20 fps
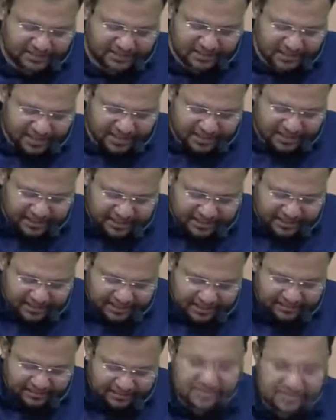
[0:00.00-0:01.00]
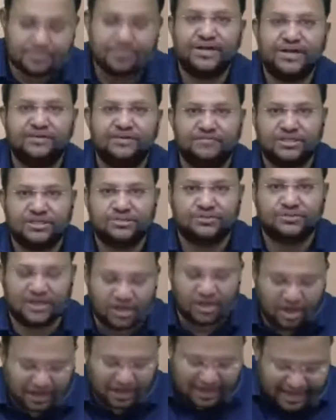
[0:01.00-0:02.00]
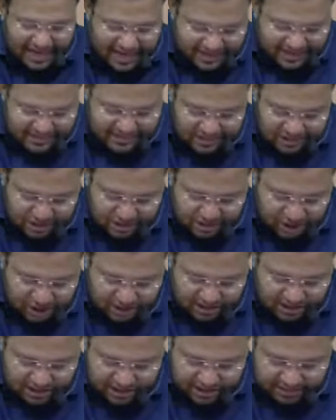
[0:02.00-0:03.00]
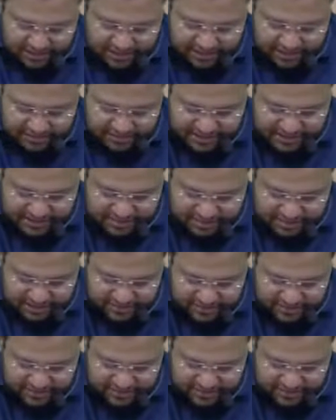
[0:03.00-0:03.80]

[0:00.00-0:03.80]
Current investment, which we call as short-term investment.